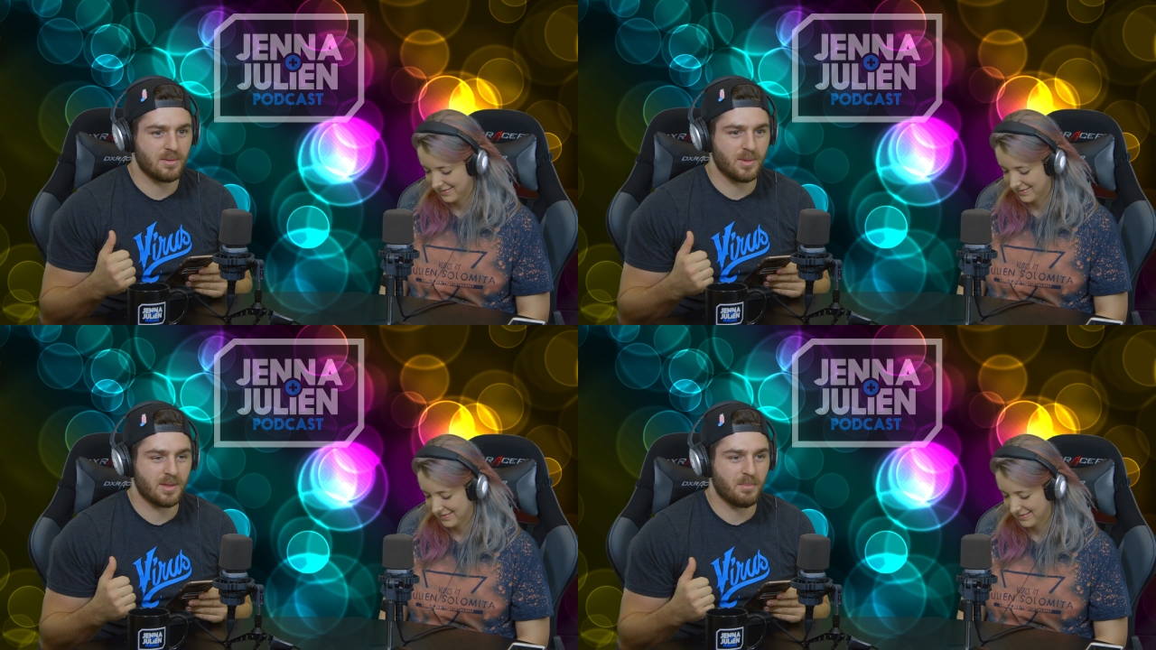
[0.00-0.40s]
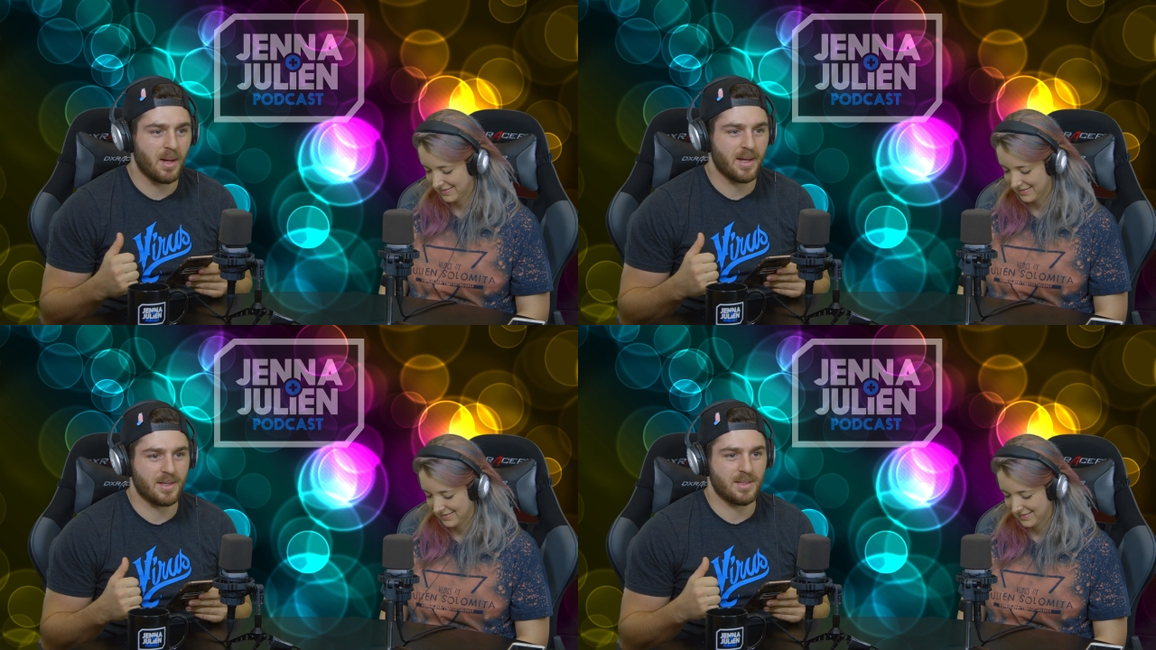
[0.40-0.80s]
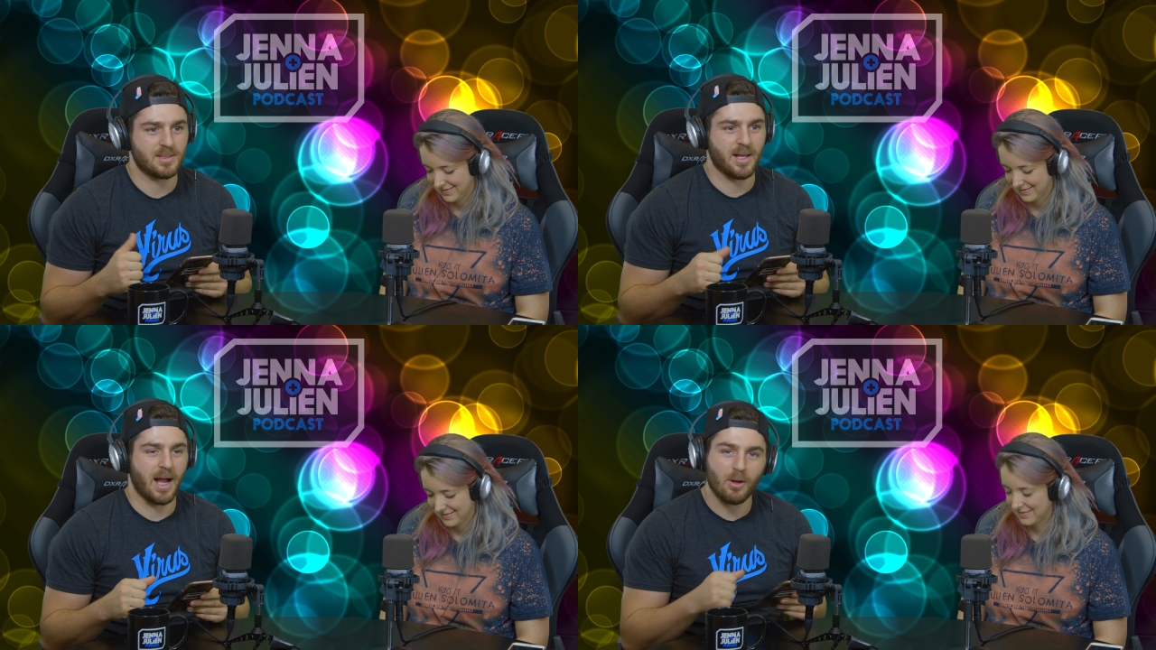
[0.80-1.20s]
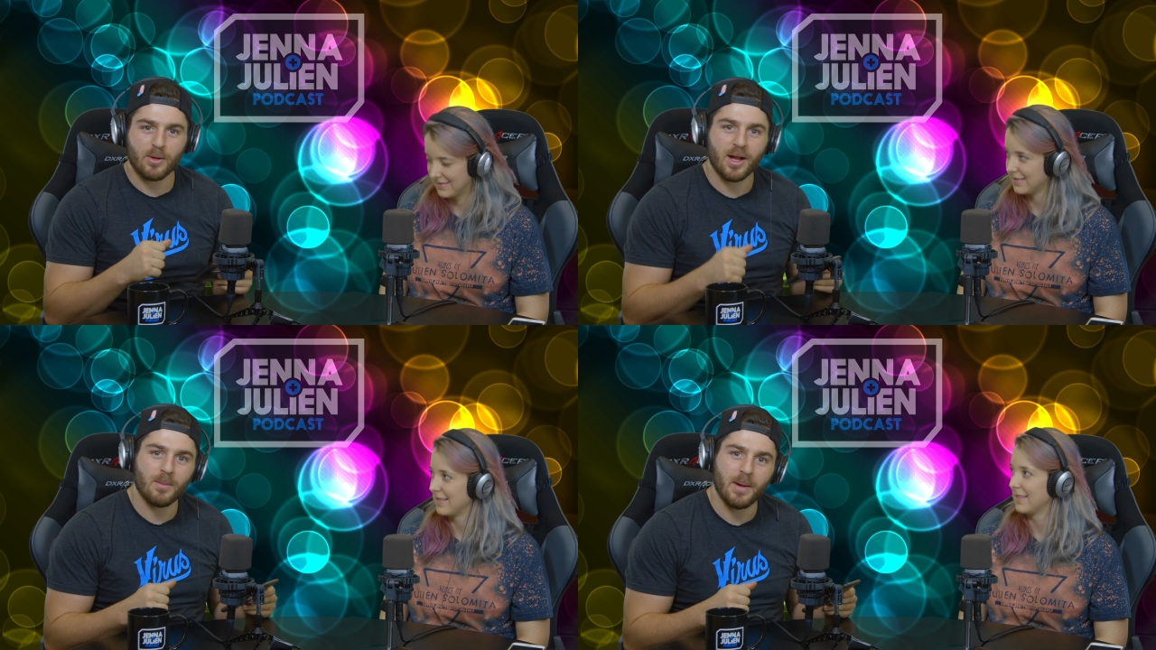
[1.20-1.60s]
Speaker 1: the mic, and he's saying, I
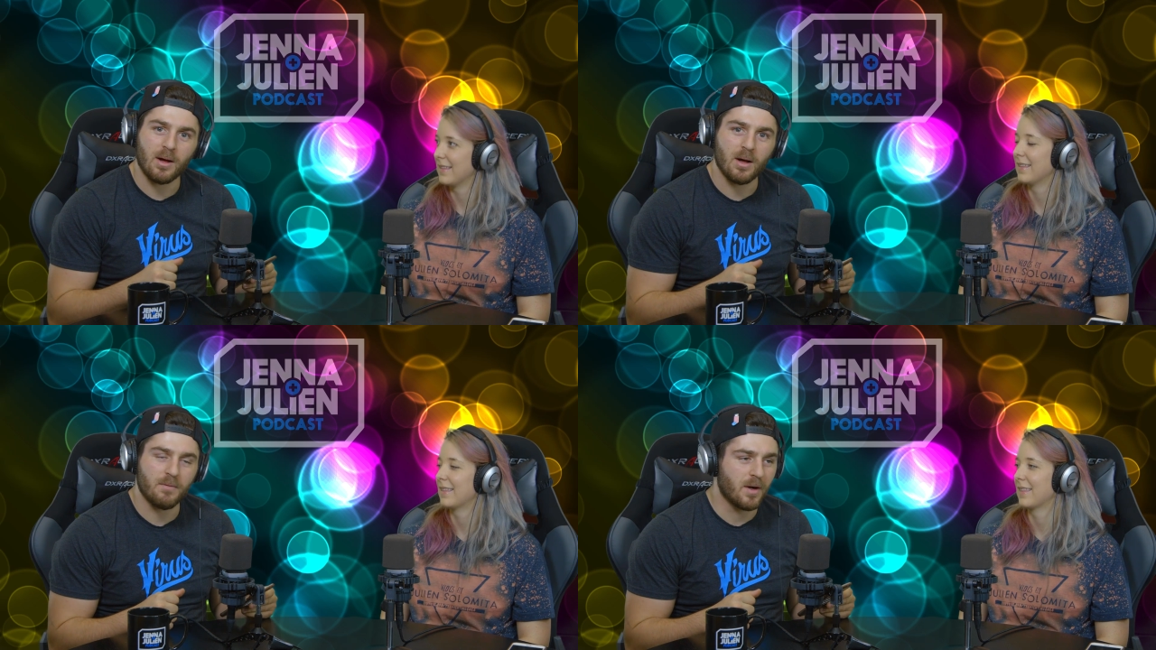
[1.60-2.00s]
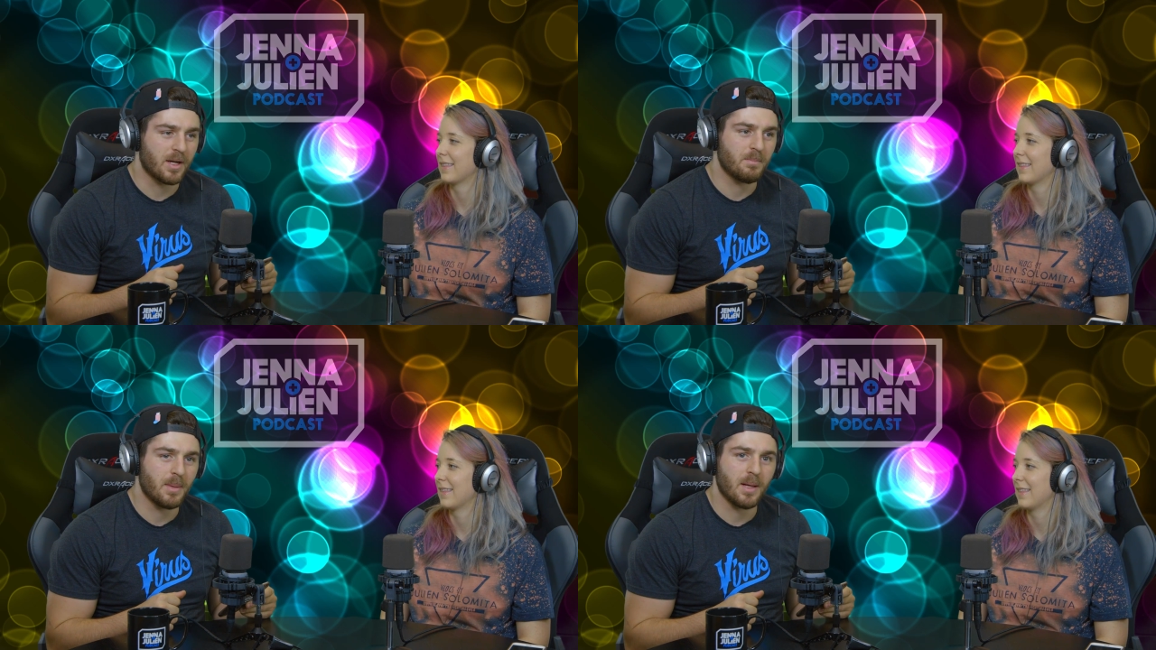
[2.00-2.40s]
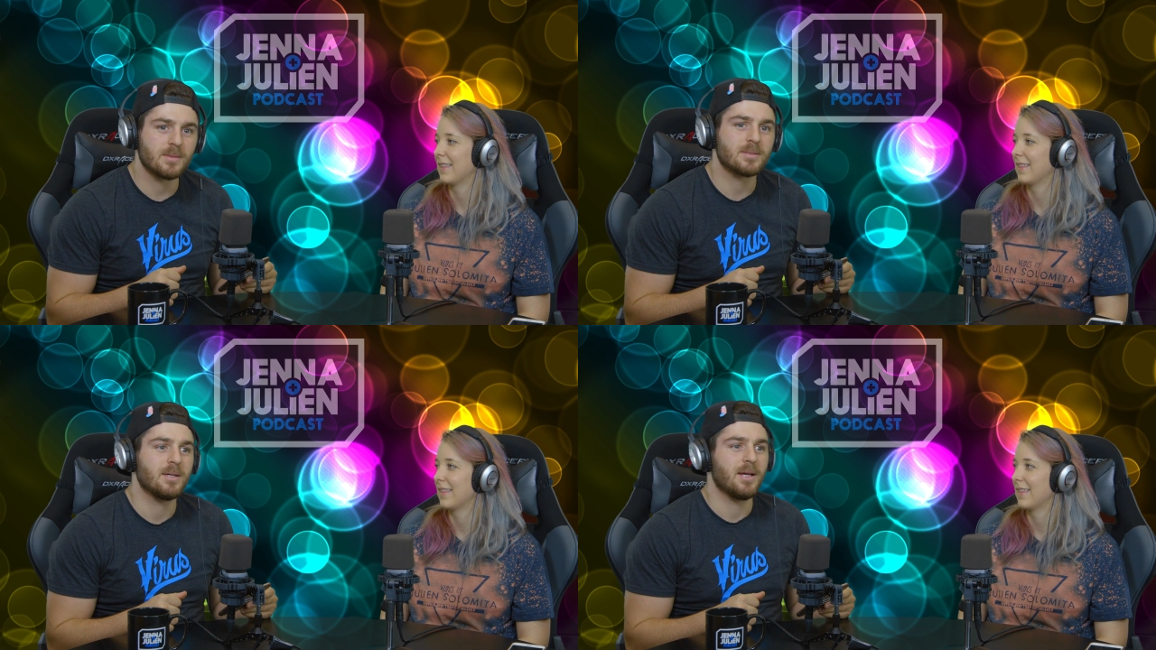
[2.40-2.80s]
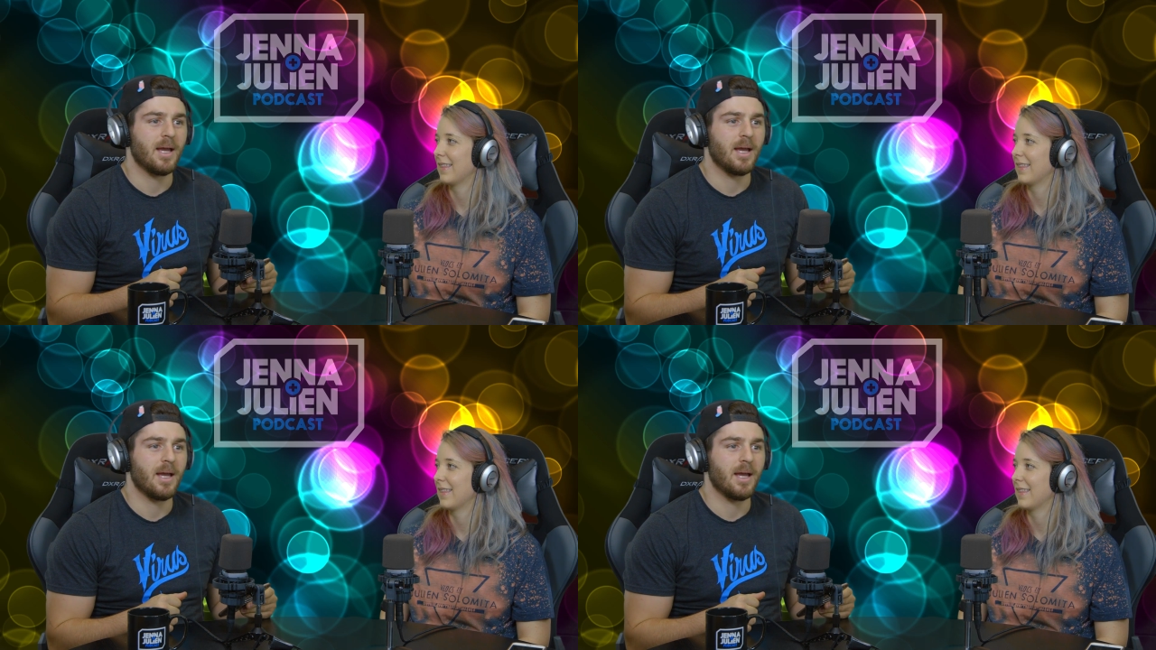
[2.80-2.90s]
don't care about a fucking belt.